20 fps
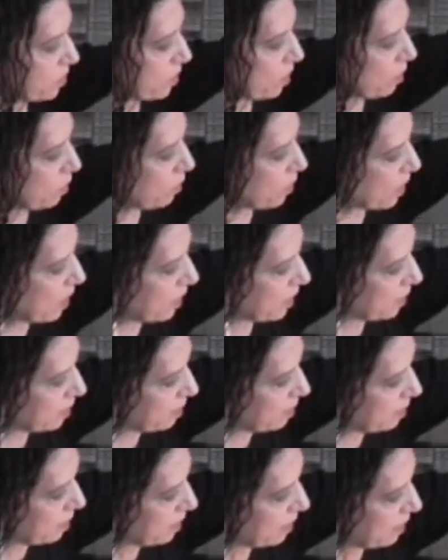So
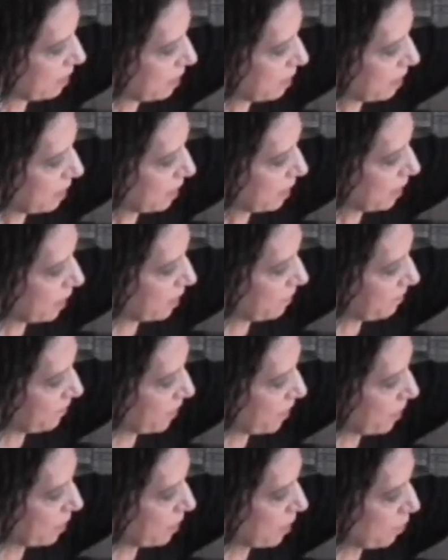on
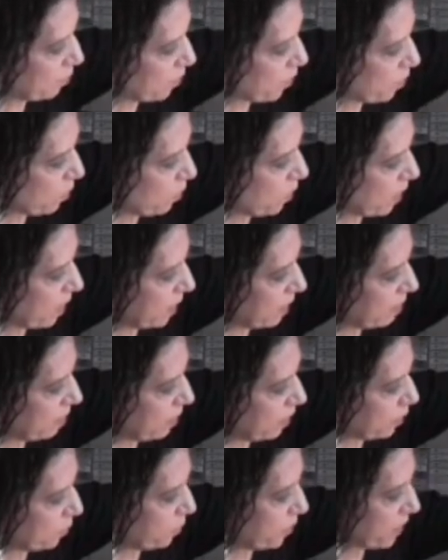evening number
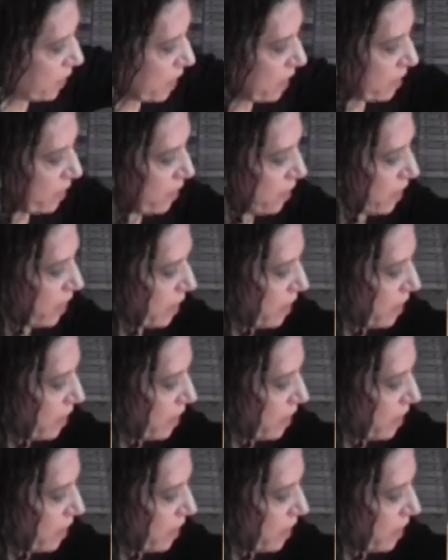1, you put on your